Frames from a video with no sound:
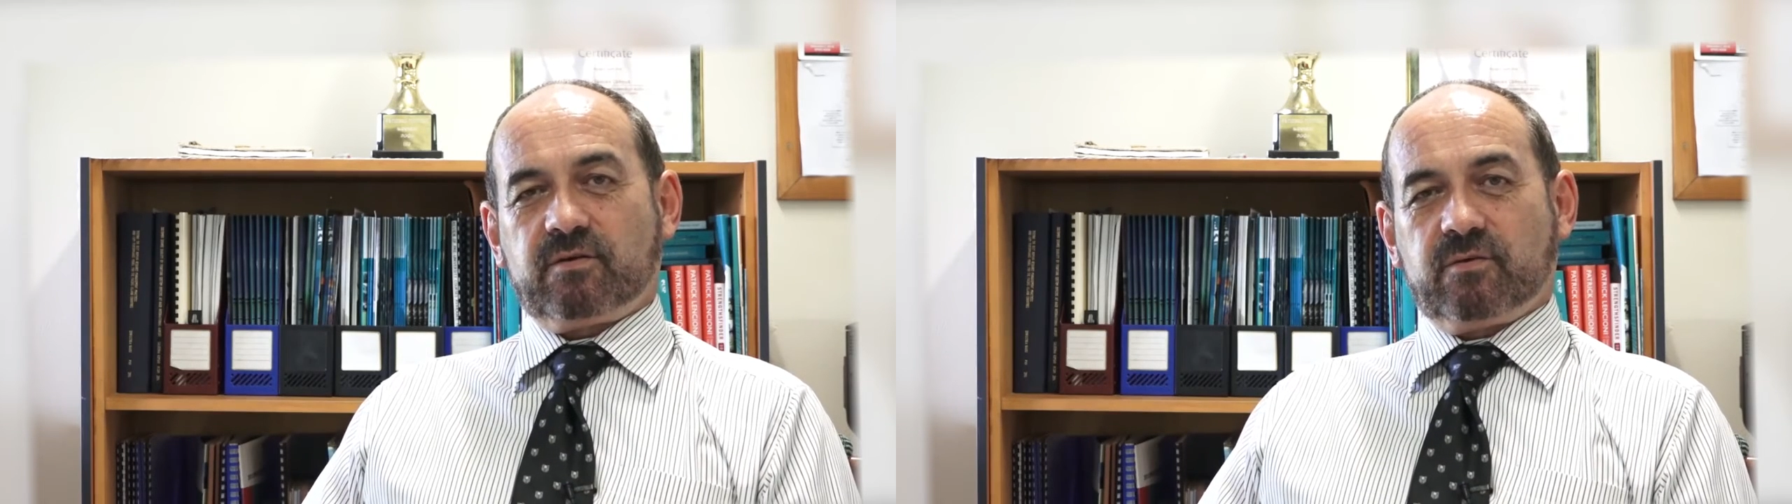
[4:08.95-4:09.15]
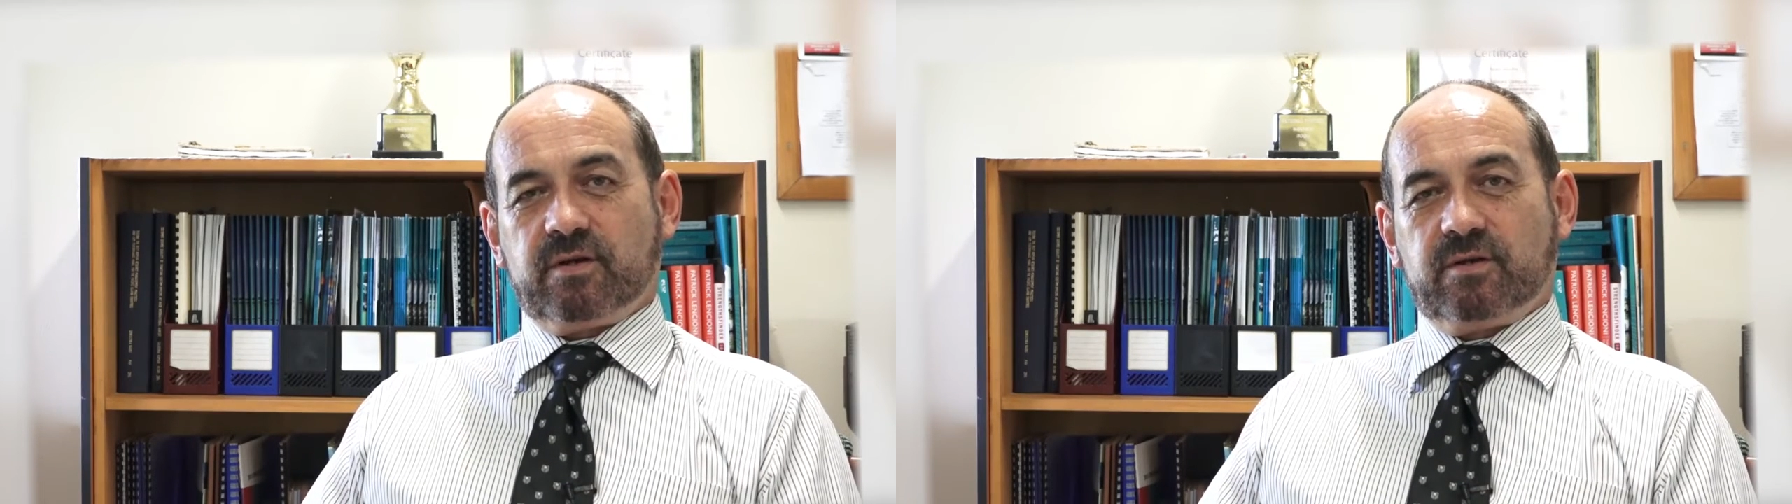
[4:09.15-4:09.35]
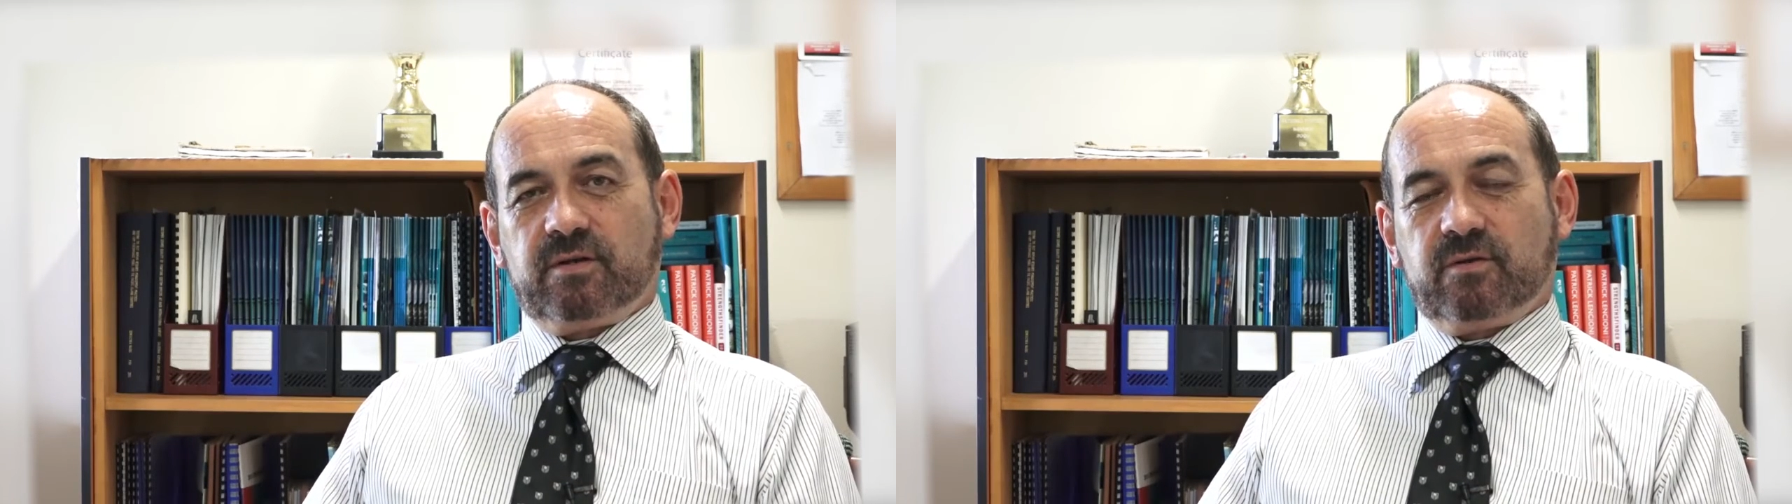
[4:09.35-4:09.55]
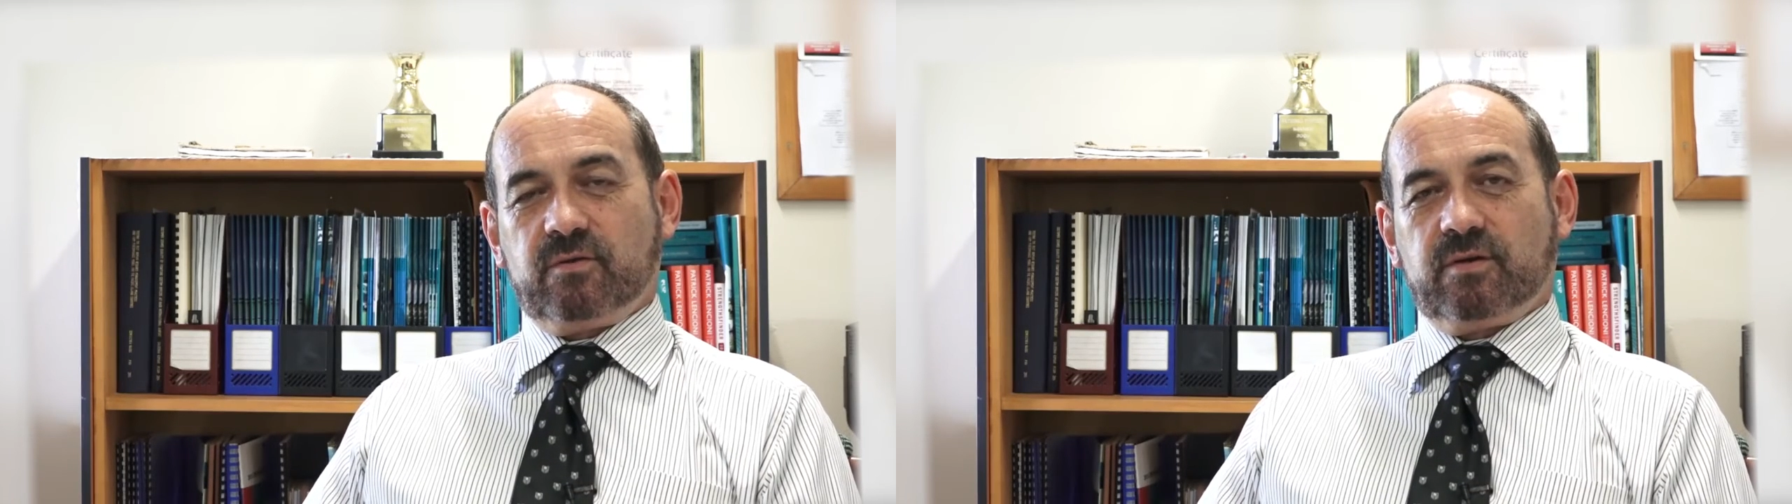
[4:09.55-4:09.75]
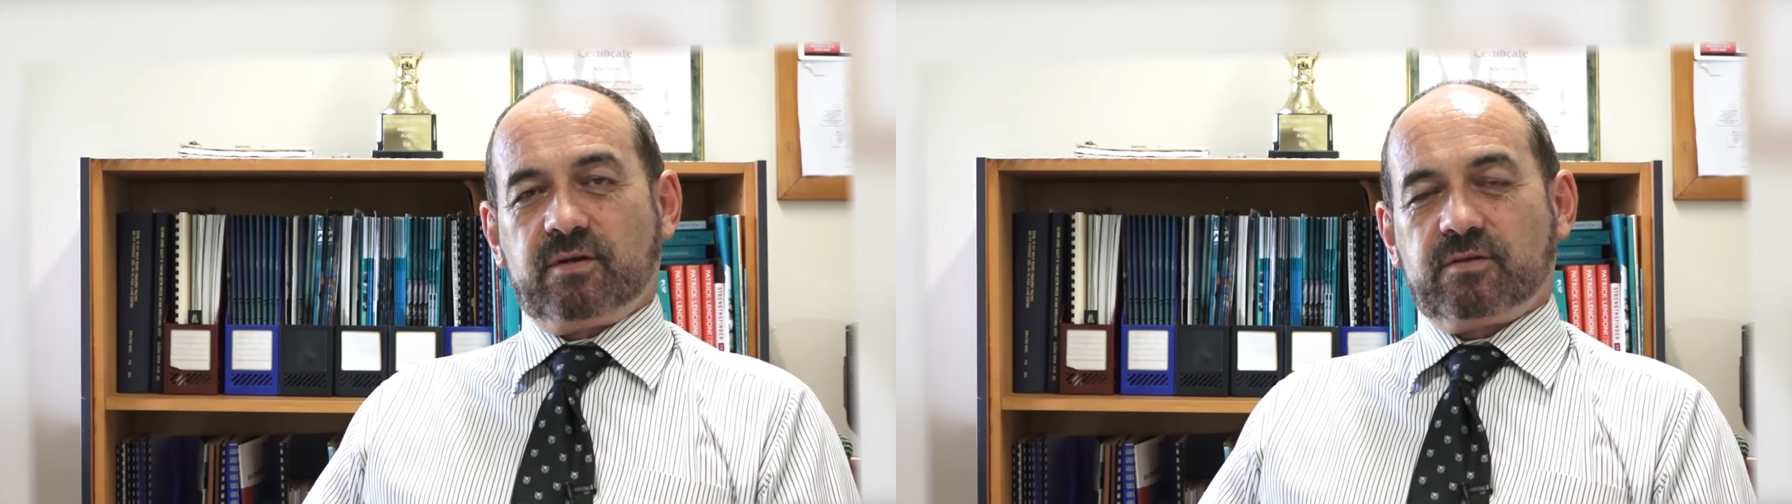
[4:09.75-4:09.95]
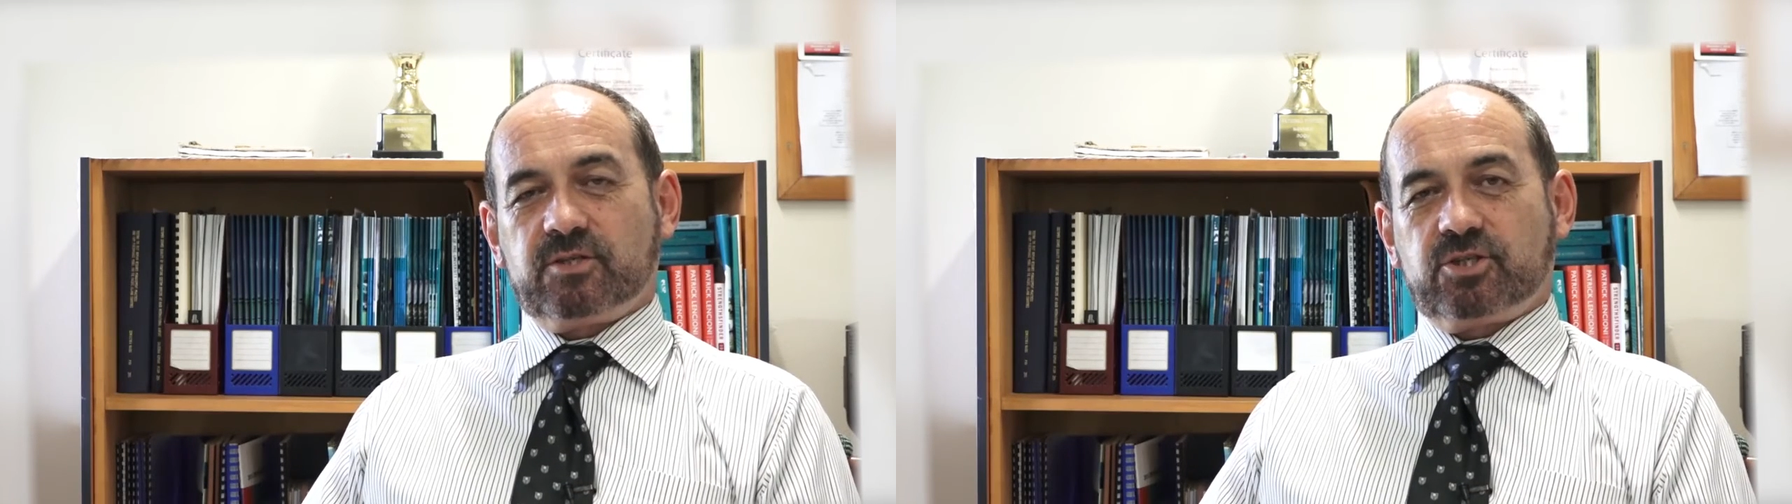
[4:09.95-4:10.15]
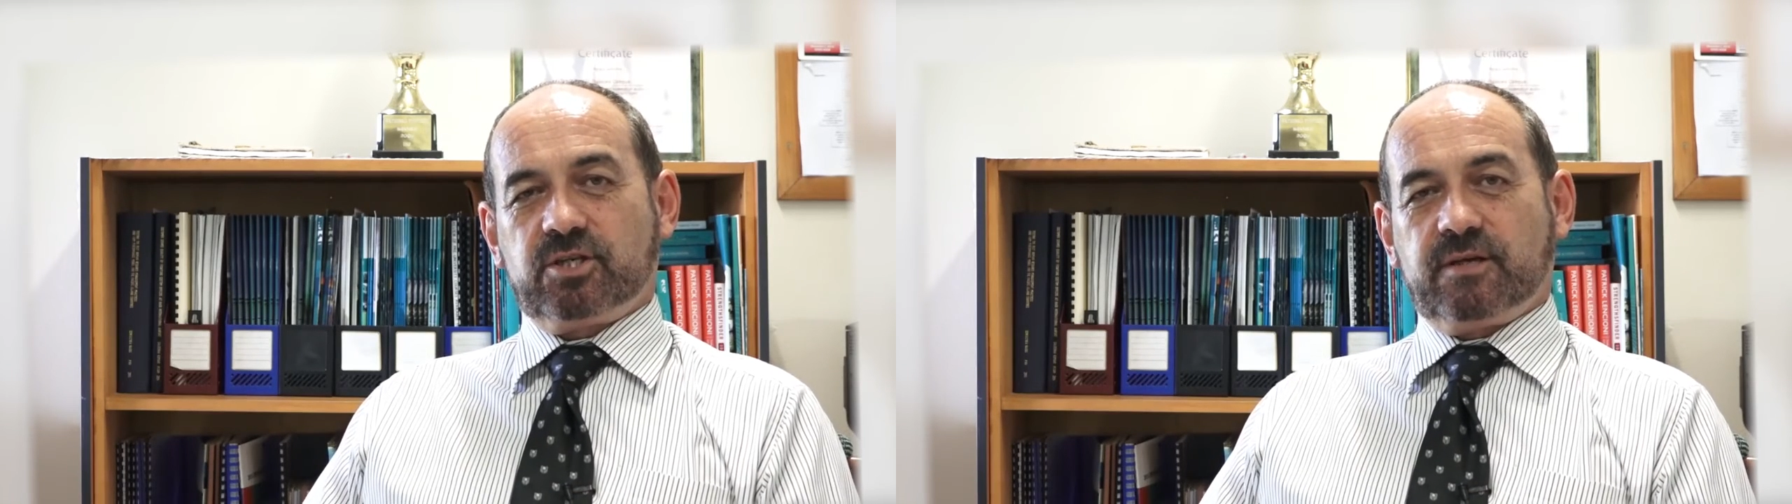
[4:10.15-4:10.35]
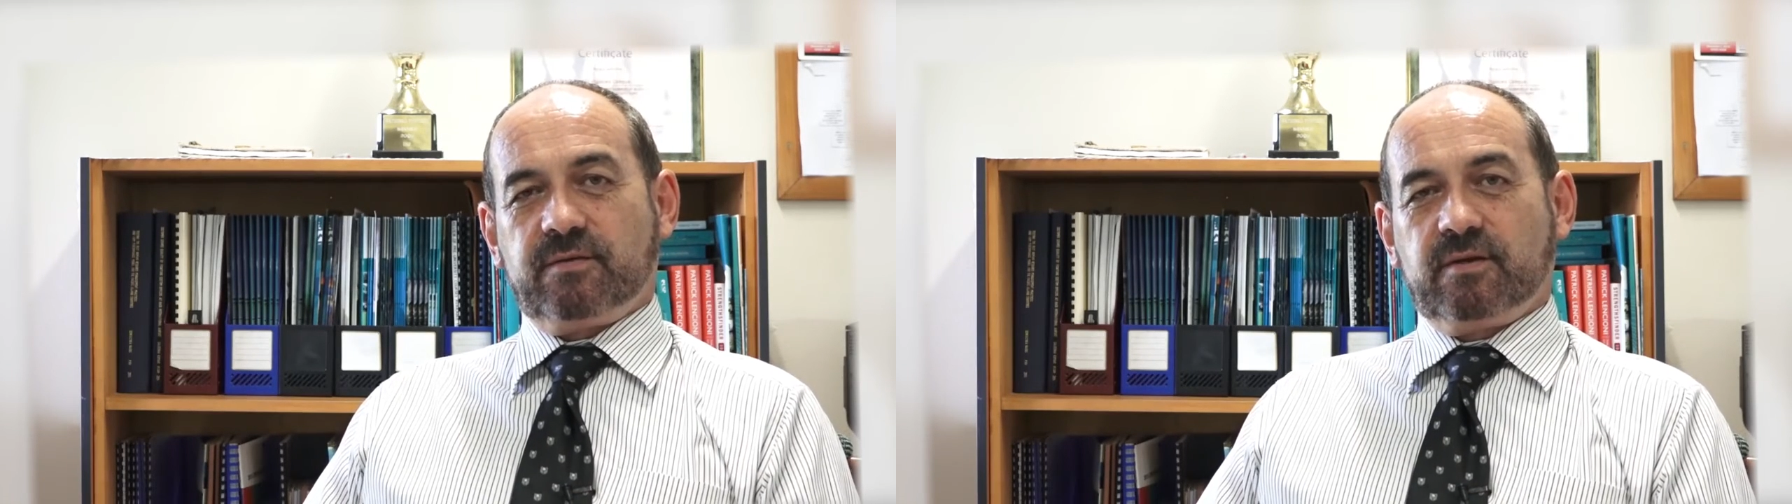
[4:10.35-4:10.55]
agreed earlier this
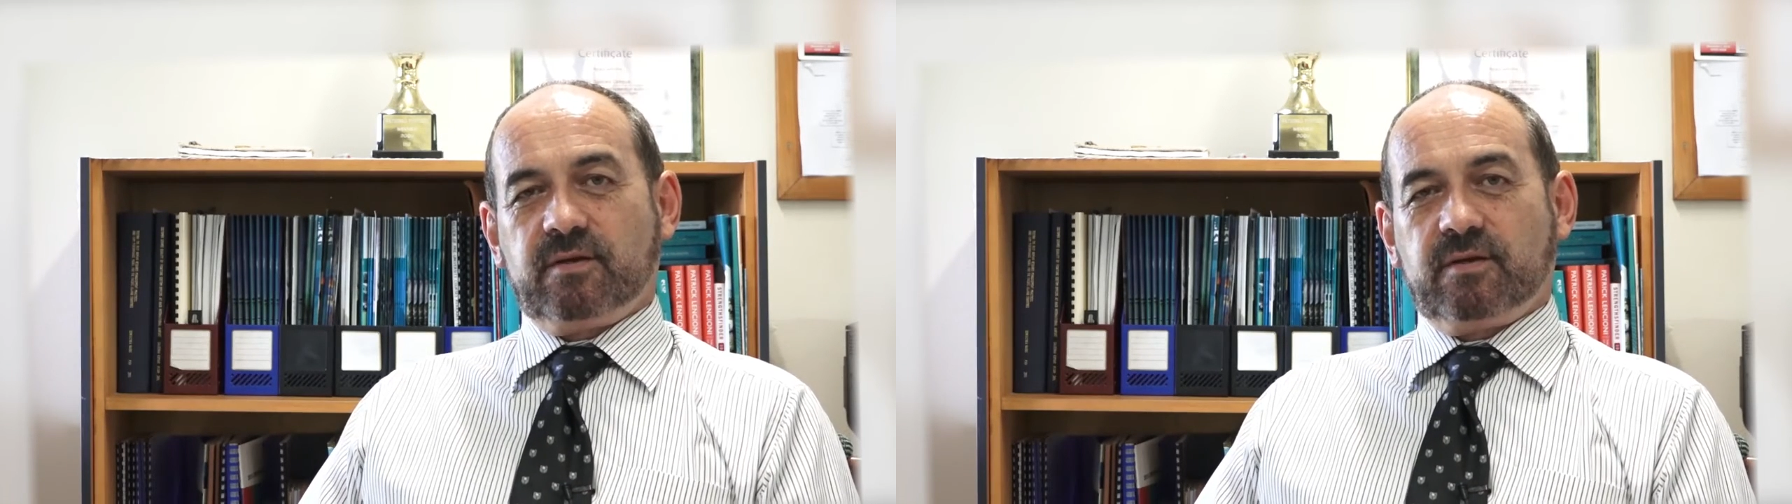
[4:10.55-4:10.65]
year